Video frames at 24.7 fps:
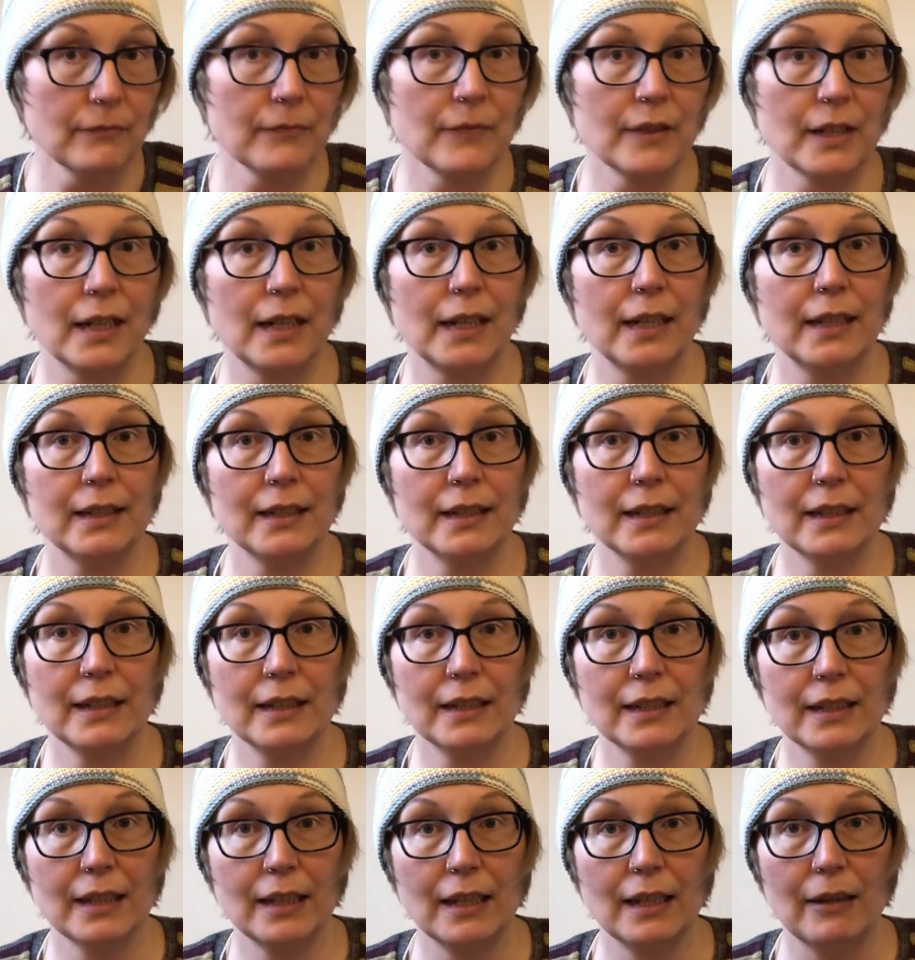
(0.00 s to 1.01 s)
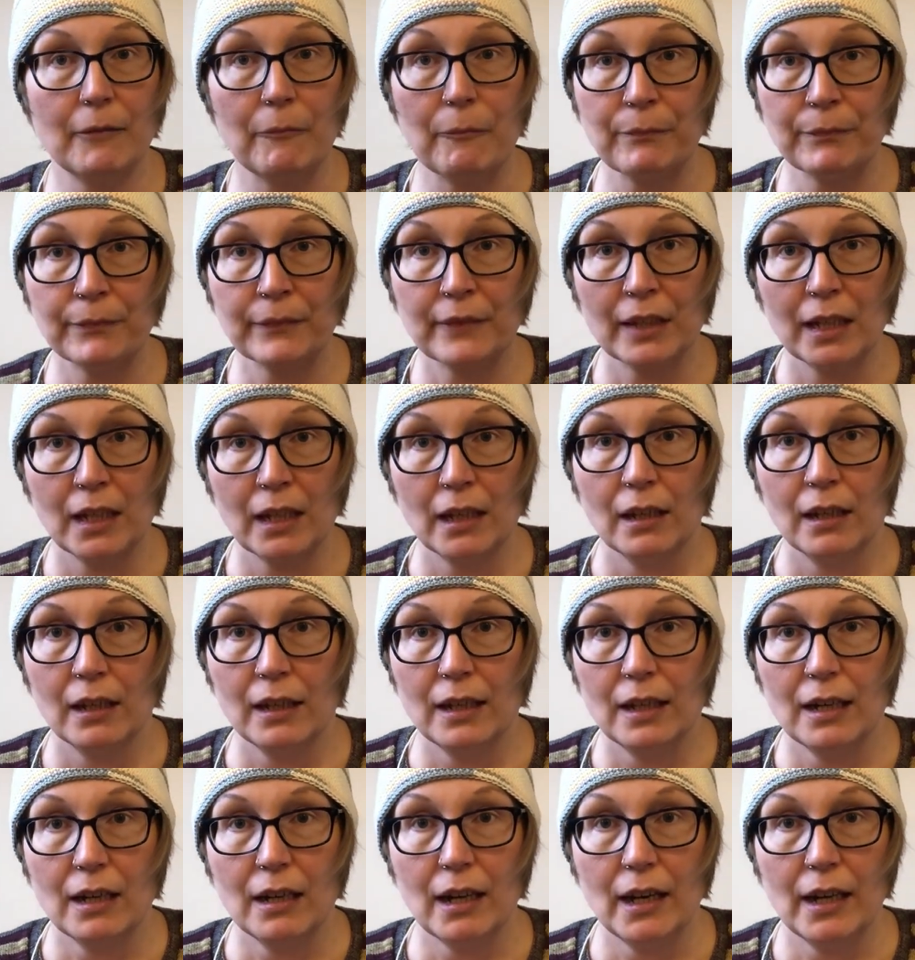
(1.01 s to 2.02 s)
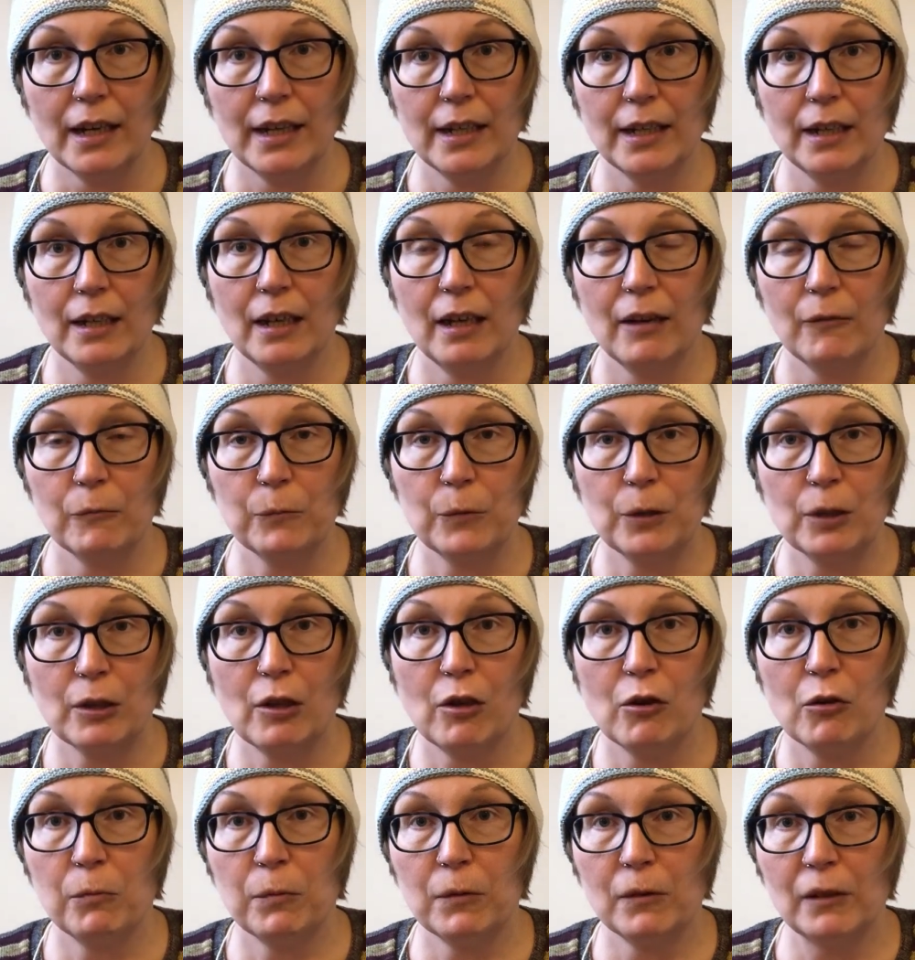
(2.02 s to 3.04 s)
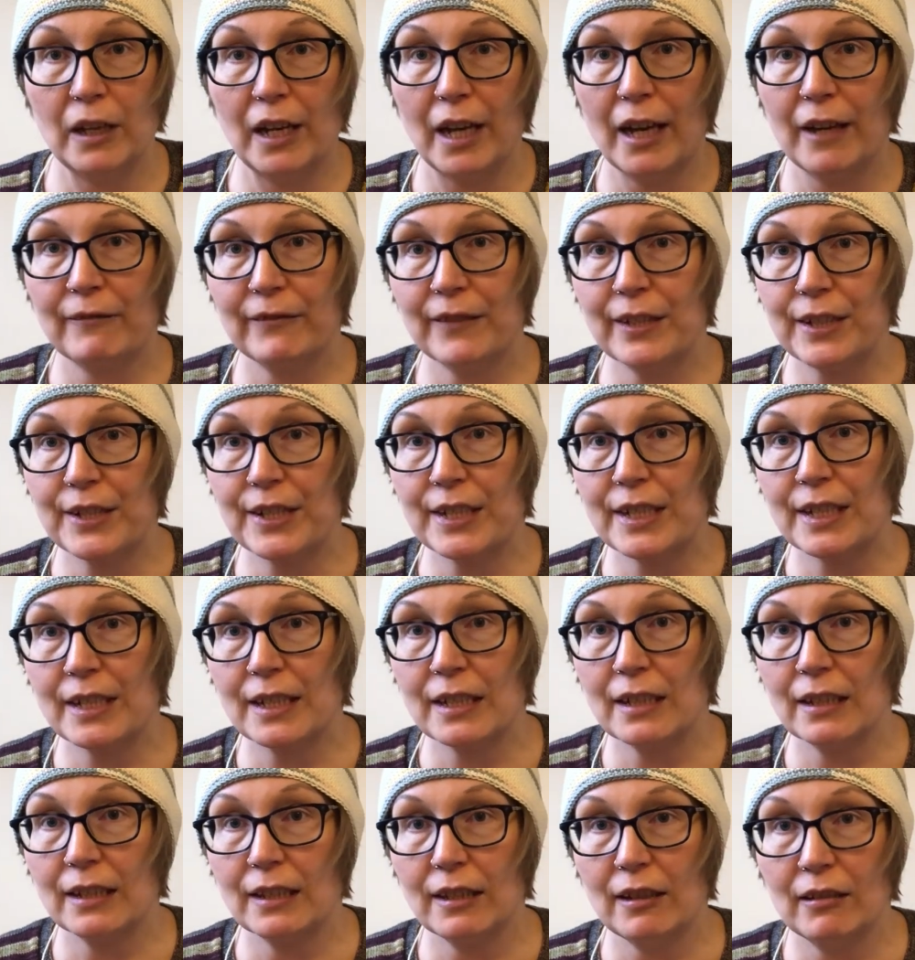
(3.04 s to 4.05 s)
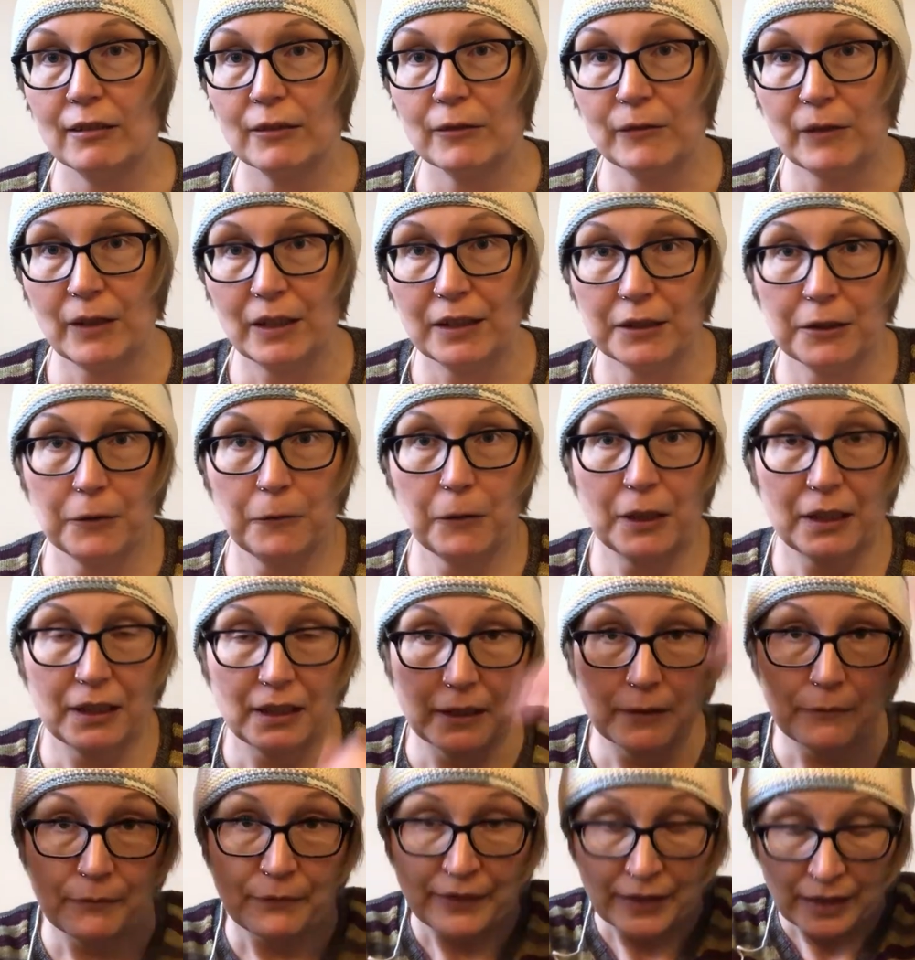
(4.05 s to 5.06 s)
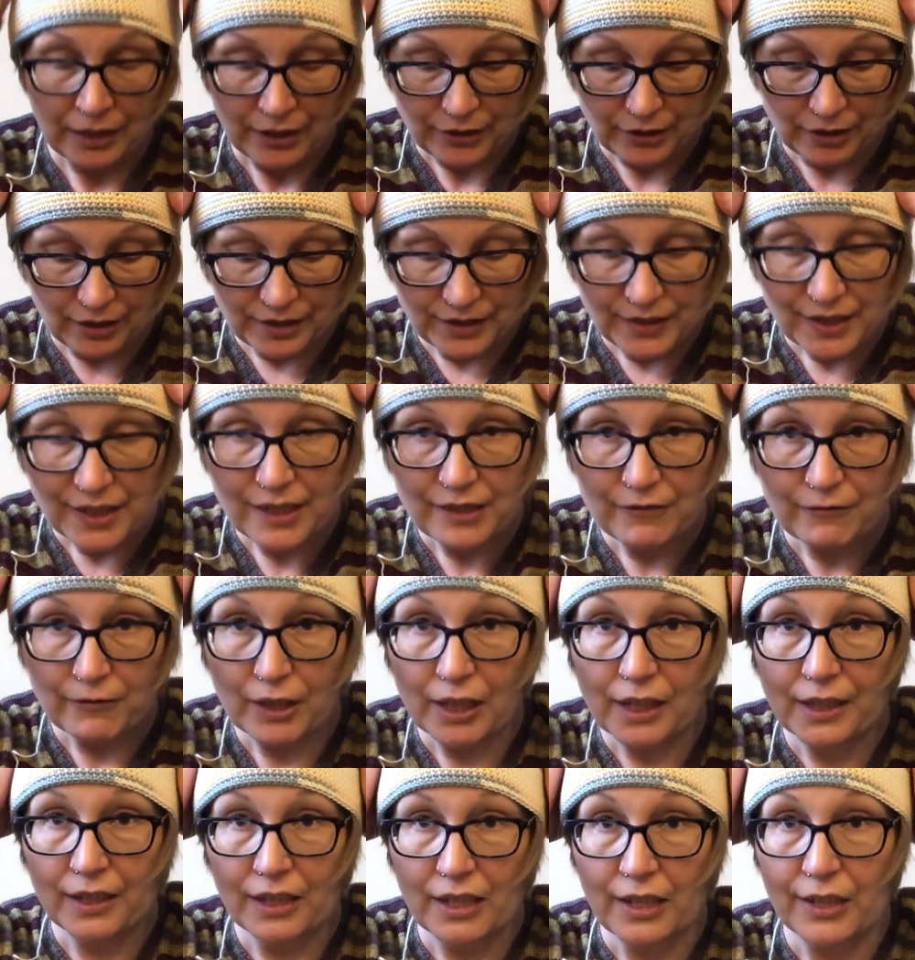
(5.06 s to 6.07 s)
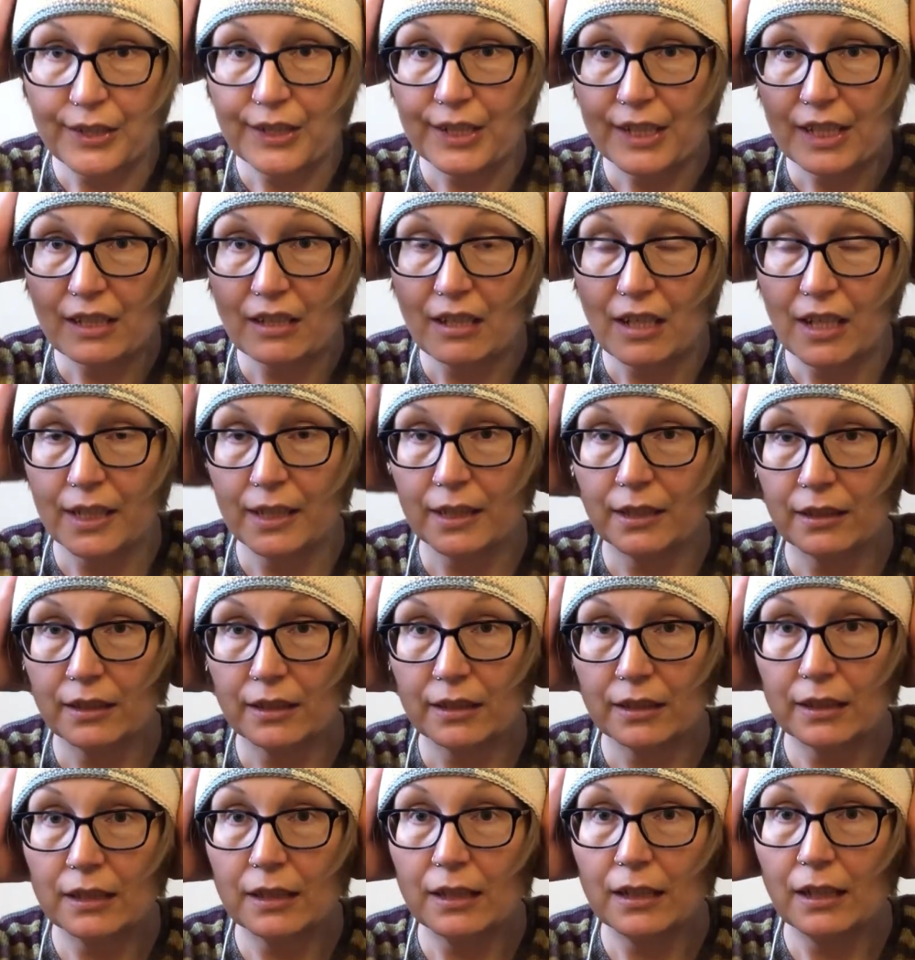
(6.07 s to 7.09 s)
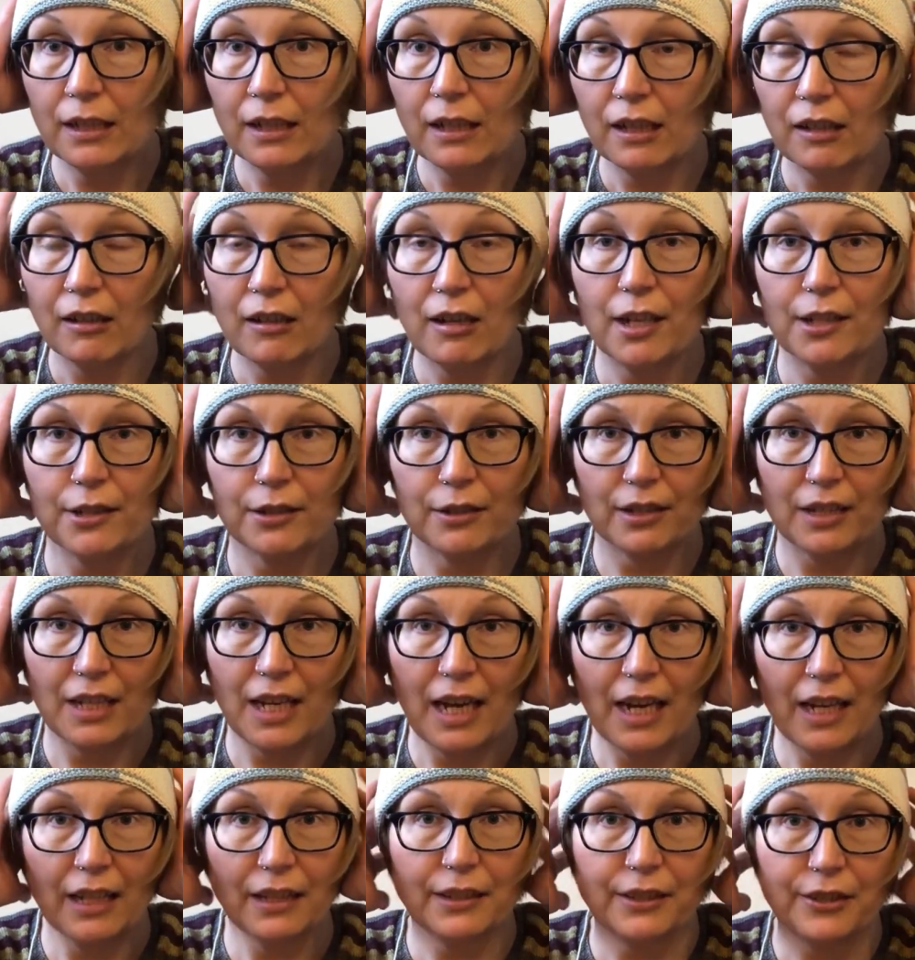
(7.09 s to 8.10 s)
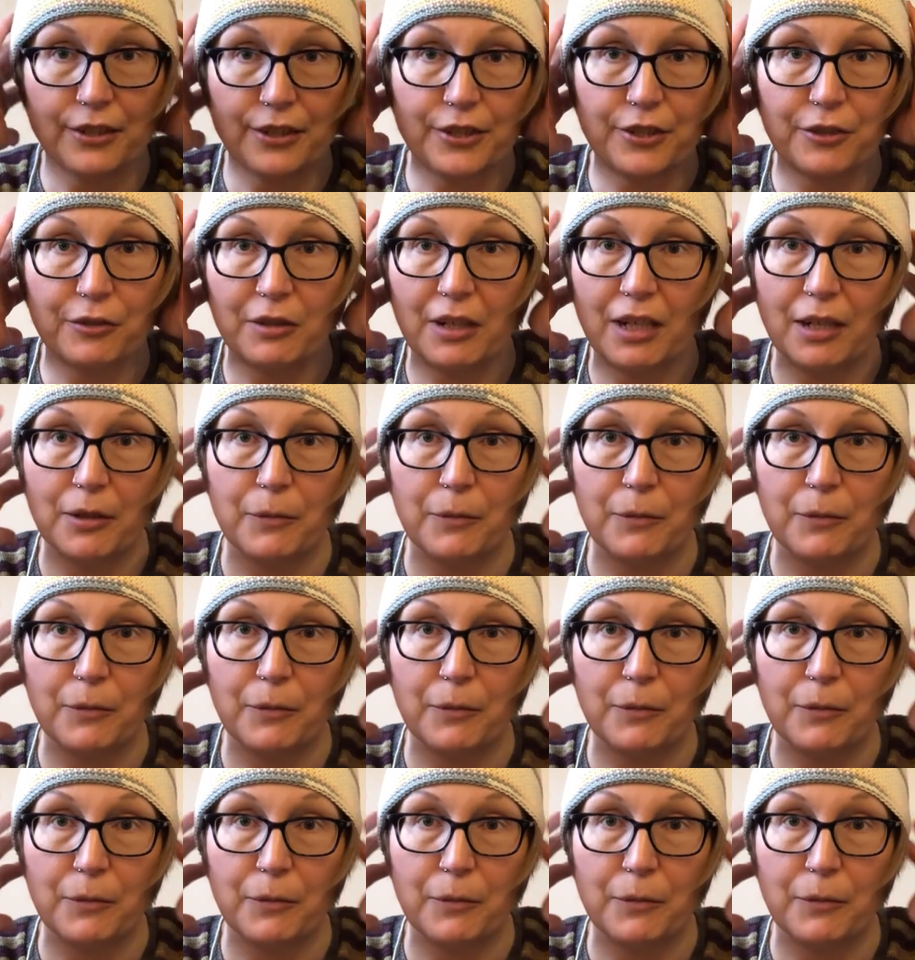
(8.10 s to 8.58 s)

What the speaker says: and I will hopefully have this done quite quickly. So this is really nice light cotton hat, so